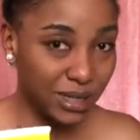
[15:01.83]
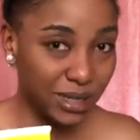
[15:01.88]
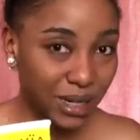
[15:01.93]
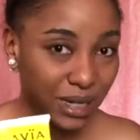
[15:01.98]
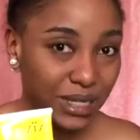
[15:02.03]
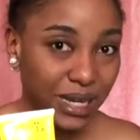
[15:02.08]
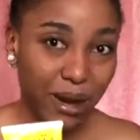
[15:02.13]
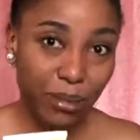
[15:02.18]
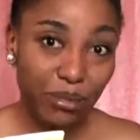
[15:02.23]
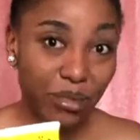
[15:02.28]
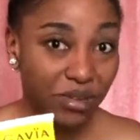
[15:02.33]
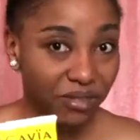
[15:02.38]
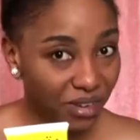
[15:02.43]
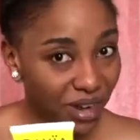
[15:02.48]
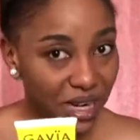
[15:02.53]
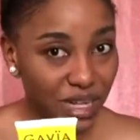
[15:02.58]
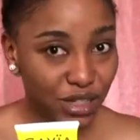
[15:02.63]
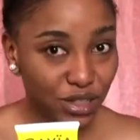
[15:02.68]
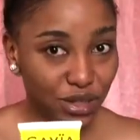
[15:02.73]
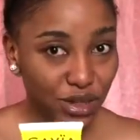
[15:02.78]
that I'm
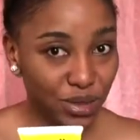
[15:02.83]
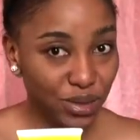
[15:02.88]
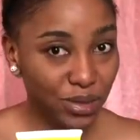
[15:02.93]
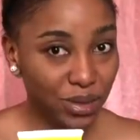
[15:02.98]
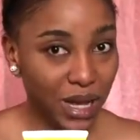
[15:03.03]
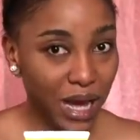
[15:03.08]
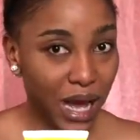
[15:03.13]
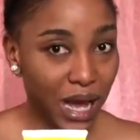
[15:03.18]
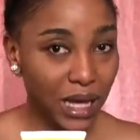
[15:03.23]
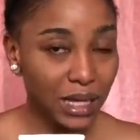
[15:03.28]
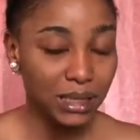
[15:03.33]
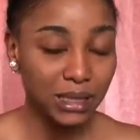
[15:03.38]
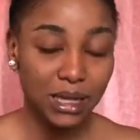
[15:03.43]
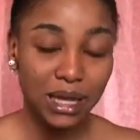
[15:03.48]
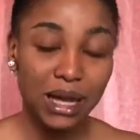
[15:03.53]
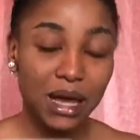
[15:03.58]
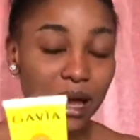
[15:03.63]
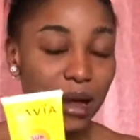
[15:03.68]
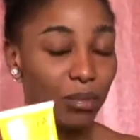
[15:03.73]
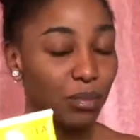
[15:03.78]
revealing to you guys,
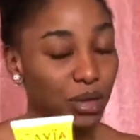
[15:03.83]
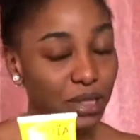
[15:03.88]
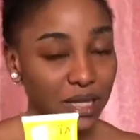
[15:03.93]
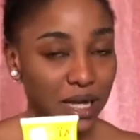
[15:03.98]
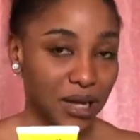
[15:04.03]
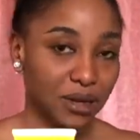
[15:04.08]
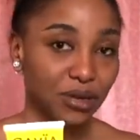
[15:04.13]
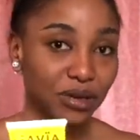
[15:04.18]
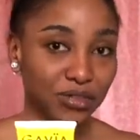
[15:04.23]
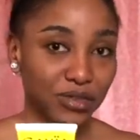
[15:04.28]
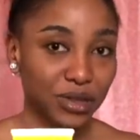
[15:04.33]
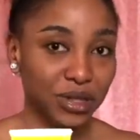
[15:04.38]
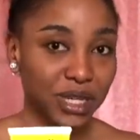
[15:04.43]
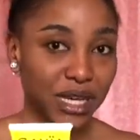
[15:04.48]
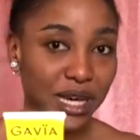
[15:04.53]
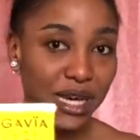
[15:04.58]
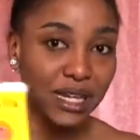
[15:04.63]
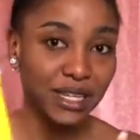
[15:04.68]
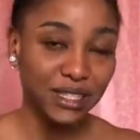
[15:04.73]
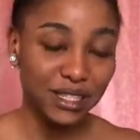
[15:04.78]
but I love you
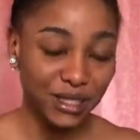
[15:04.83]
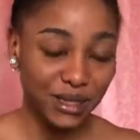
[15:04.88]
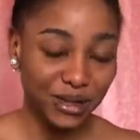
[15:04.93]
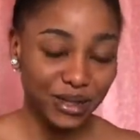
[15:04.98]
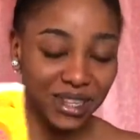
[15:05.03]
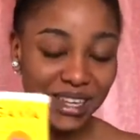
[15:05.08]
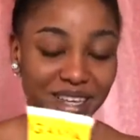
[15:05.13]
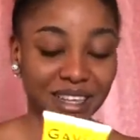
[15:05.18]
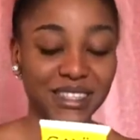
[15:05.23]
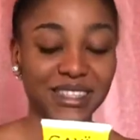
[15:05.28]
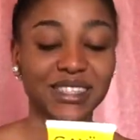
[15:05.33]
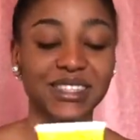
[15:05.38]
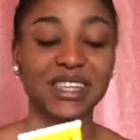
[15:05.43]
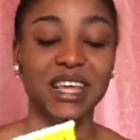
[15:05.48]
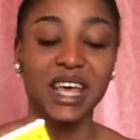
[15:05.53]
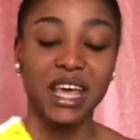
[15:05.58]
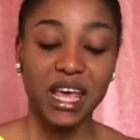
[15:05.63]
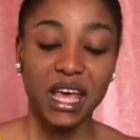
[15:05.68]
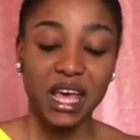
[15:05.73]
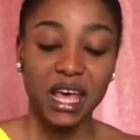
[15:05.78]
guys, so yes.
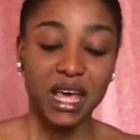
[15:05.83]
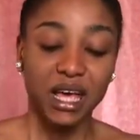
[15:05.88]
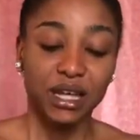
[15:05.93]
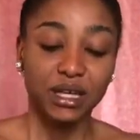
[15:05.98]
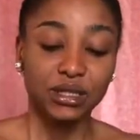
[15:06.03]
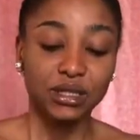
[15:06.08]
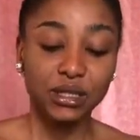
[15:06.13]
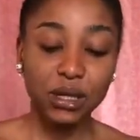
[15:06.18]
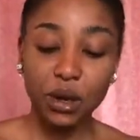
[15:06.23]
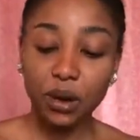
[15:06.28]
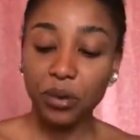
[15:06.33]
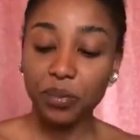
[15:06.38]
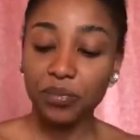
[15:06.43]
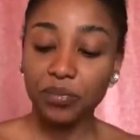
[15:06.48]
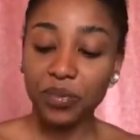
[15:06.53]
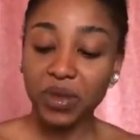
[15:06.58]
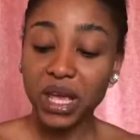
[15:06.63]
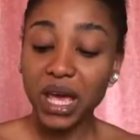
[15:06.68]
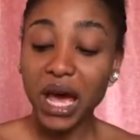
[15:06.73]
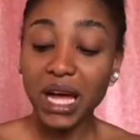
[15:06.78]

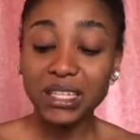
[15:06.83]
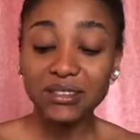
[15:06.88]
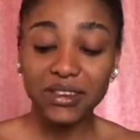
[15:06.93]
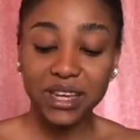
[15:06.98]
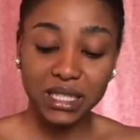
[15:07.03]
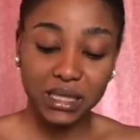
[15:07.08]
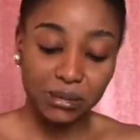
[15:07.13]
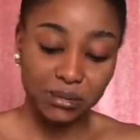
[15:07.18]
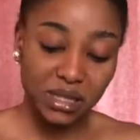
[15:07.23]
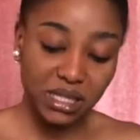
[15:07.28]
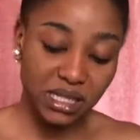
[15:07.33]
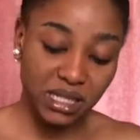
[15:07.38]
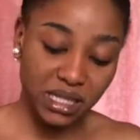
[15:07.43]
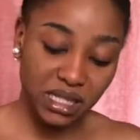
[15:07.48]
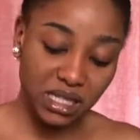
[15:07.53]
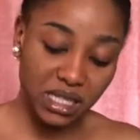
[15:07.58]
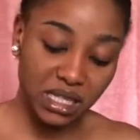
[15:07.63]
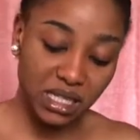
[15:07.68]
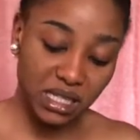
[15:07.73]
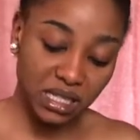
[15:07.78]
So it has vitamin
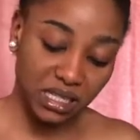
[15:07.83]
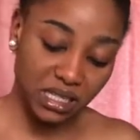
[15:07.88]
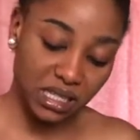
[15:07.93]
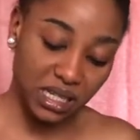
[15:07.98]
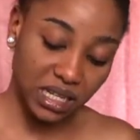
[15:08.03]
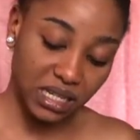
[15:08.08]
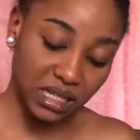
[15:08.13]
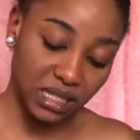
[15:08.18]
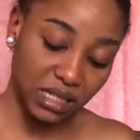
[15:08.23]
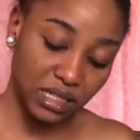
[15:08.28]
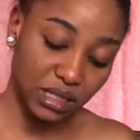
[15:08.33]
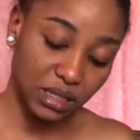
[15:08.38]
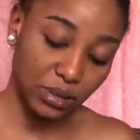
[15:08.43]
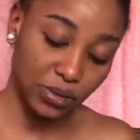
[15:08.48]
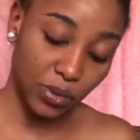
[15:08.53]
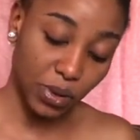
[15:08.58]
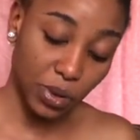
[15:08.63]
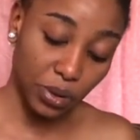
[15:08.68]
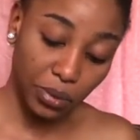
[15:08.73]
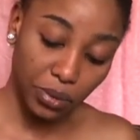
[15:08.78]
C inside it as
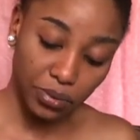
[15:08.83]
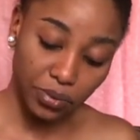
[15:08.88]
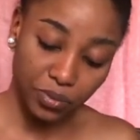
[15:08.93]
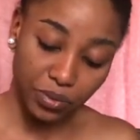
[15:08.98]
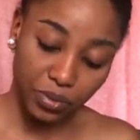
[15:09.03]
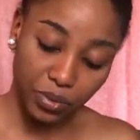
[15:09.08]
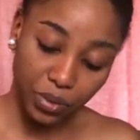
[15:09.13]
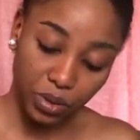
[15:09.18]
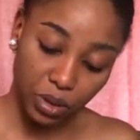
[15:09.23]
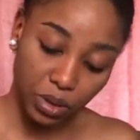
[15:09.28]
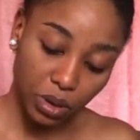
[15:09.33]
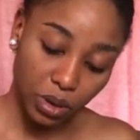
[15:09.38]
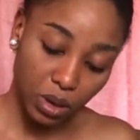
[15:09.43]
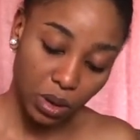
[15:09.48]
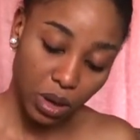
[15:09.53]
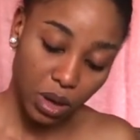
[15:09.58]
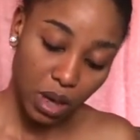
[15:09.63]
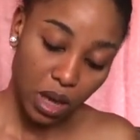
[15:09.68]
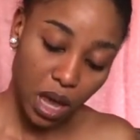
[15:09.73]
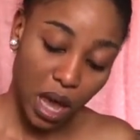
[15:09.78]
well.
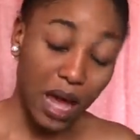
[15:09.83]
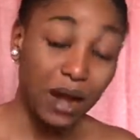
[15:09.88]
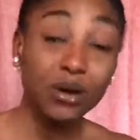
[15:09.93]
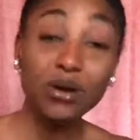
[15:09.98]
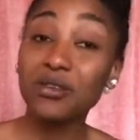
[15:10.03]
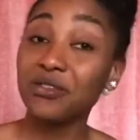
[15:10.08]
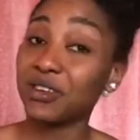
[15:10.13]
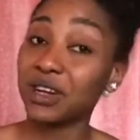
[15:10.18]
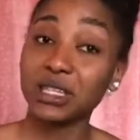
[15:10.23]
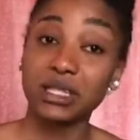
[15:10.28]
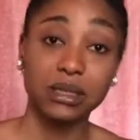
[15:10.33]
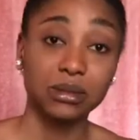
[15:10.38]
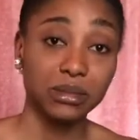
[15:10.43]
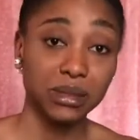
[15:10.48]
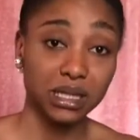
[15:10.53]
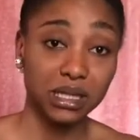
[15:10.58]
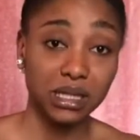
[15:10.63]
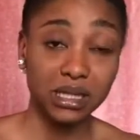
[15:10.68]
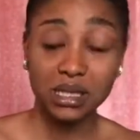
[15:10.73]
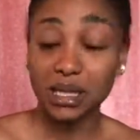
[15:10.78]
I love vitamin
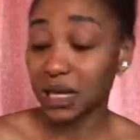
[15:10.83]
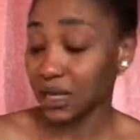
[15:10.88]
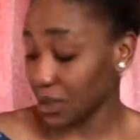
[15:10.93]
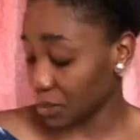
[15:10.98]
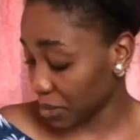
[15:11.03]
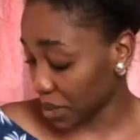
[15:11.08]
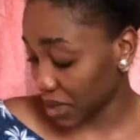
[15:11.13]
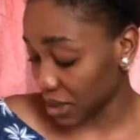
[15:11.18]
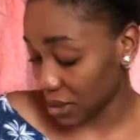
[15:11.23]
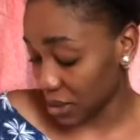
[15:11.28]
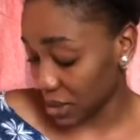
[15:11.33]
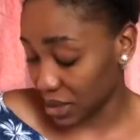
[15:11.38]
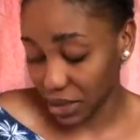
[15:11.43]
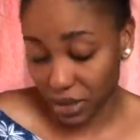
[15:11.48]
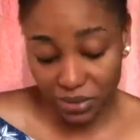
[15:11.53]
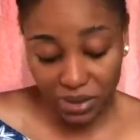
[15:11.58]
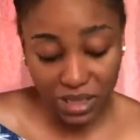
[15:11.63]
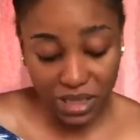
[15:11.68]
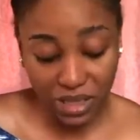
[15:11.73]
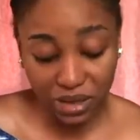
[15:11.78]
C, that's my
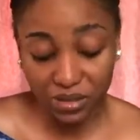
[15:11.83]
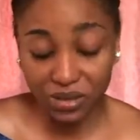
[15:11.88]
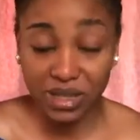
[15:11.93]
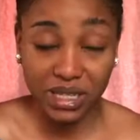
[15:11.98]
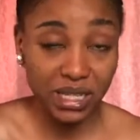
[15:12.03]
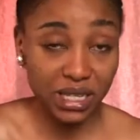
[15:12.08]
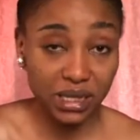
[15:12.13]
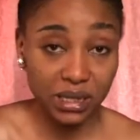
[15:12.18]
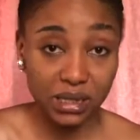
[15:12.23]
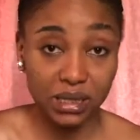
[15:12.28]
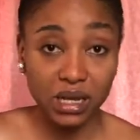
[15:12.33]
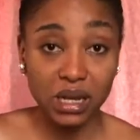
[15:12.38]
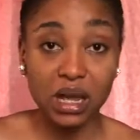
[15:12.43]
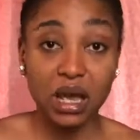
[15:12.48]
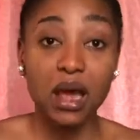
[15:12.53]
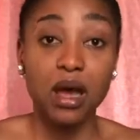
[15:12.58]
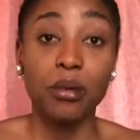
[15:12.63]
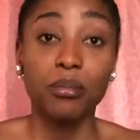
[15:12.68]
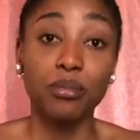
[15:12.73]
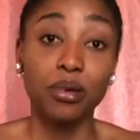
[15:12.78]
secret ingredient,
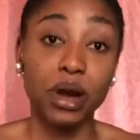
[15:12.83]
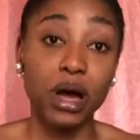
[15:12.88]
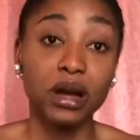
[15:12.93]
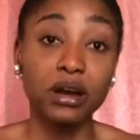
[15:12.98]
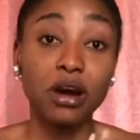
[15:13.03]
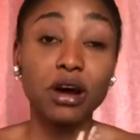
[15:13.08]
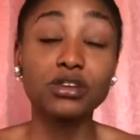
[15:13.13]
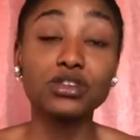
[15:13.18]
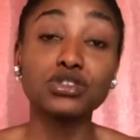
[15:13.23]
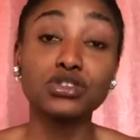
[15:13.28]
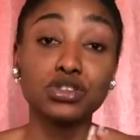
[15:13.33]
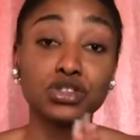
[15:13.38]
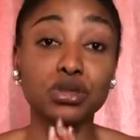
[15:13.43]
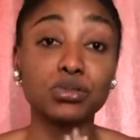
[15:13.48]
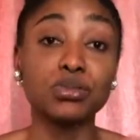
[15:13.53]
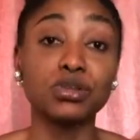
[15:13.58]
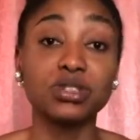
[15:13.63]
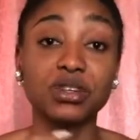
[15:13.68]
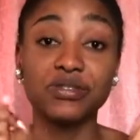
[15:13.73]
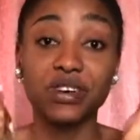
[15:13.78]
but I can't use
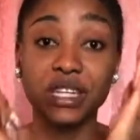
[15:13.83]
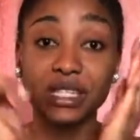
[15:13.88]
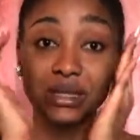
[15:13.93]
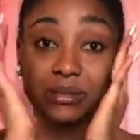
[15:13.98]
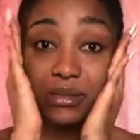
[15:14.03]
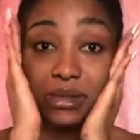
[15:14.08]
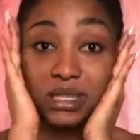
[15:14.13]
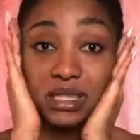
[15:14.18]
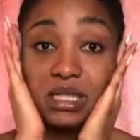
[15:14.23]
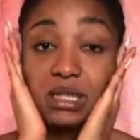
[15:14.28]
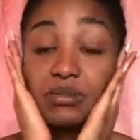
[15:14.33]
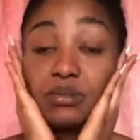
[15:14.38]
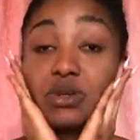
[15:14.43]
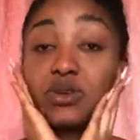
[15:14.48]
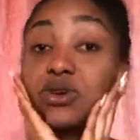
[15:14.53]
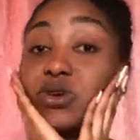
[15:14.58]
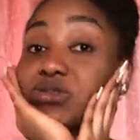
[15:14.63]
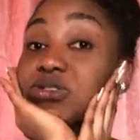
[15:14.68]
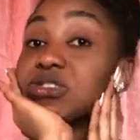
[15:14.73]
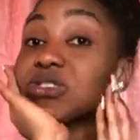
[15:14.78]
too much of vitamin C
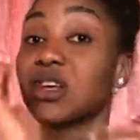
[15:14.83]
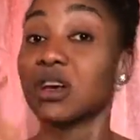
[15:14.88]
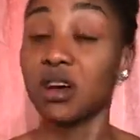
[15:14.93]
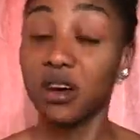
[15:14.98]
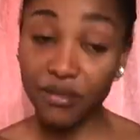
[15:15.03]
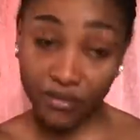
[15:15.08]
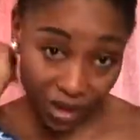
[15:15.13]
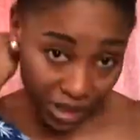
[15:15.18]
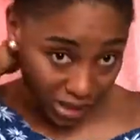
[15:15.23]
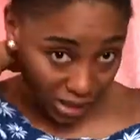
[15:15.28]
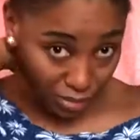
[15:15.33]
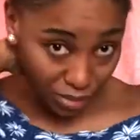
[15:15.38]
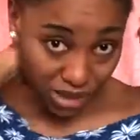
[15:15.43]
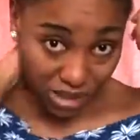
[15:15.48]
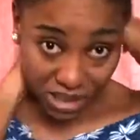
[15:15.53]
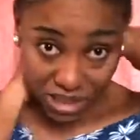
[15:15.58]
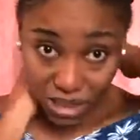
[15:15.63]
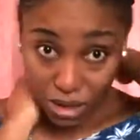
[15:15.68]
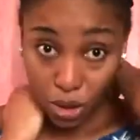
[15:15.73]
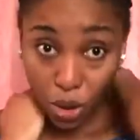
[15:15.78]
because
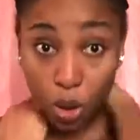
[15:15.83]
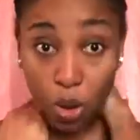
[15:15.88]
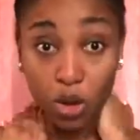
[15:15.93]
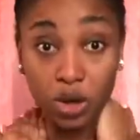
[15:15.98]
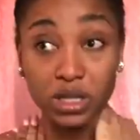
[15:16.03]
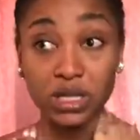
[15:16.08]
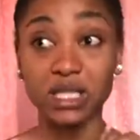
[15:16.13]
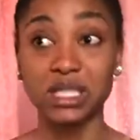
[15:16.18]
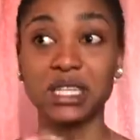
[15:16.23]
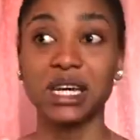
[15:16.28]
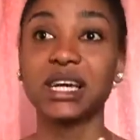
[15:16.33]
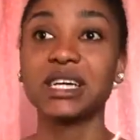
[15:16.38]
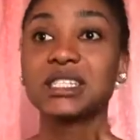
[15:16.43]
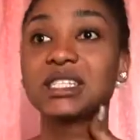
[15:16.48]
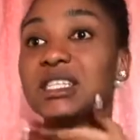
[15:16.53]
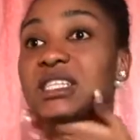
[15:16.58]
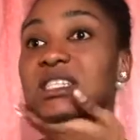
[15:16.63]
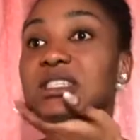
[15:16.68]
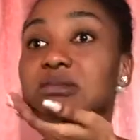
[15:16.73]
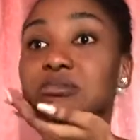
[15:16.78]
vitamin C
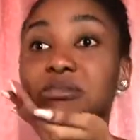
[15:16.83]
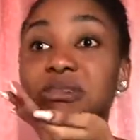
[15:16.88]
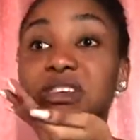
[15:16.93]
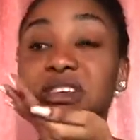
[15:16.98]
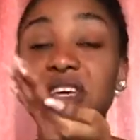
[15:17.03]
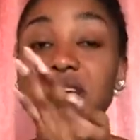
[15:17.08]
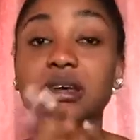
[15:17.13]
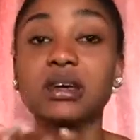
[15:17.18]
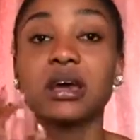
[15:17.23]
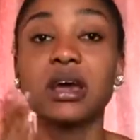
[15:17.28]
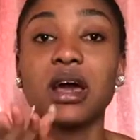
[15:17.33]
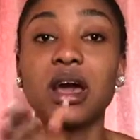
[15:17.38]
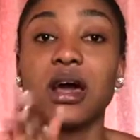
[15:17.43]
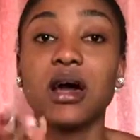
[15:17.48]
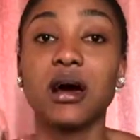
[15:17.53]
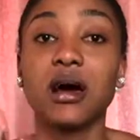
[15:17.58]
oxidizes, meaning